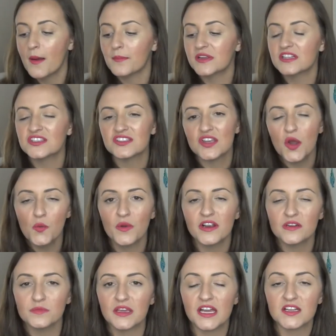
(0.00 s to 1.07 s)
but it's so
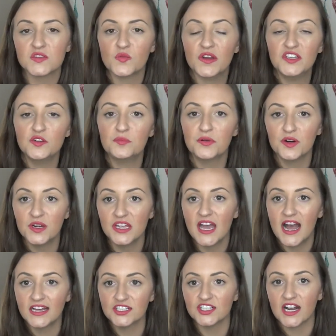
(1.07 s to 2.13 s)
weird because when you put it
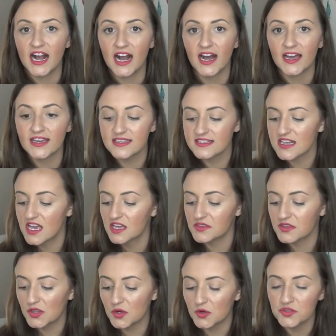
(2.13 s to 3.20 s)
on your eyes,
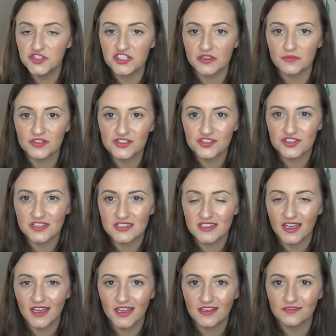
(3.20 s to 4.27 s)
the gold shimmers just
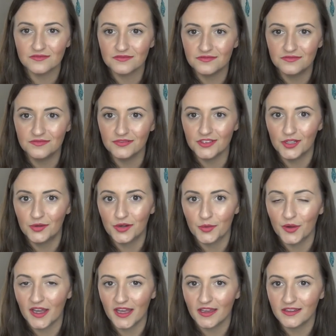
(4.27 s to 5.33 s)
like float
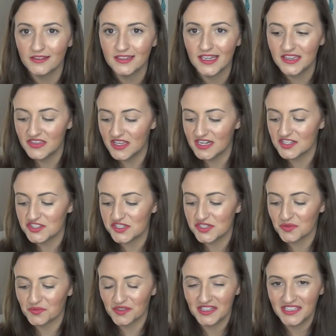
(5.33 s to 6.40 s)
away, and then it's just
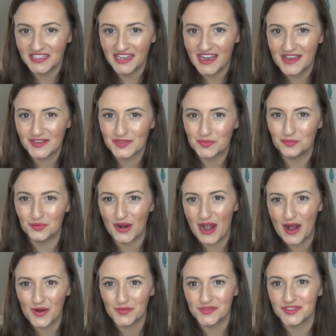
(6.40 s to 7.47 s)
a really nice
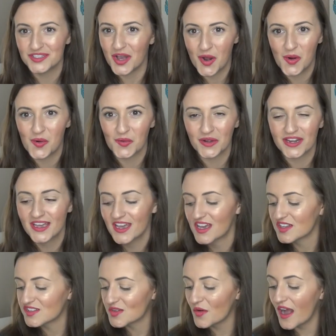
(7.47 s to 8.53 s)
brown tone.
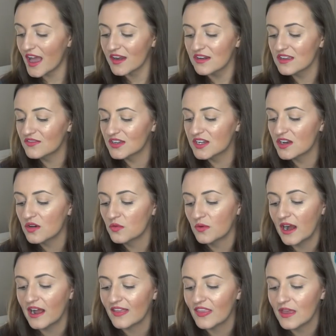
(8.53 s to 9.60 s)
So I don't even know
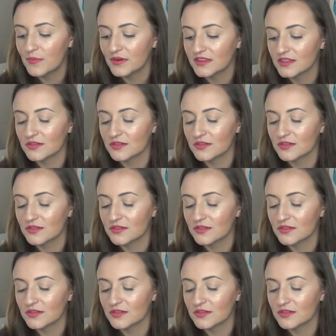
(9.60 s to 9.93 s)
why they put